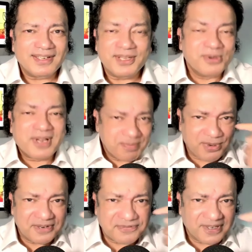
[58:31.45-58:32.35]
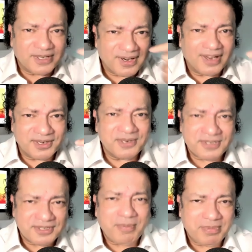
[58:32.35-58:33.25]
You can point a finger at you.
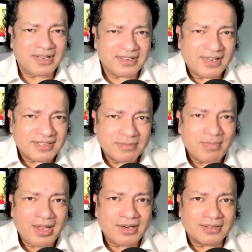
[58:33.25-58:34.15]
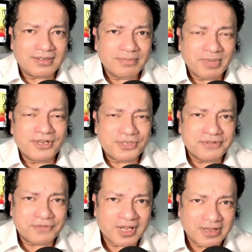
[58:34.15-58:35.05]
Stop it. It doesn't matter because you're
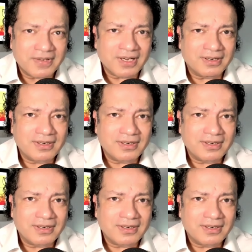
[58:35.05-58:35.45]
forgiven.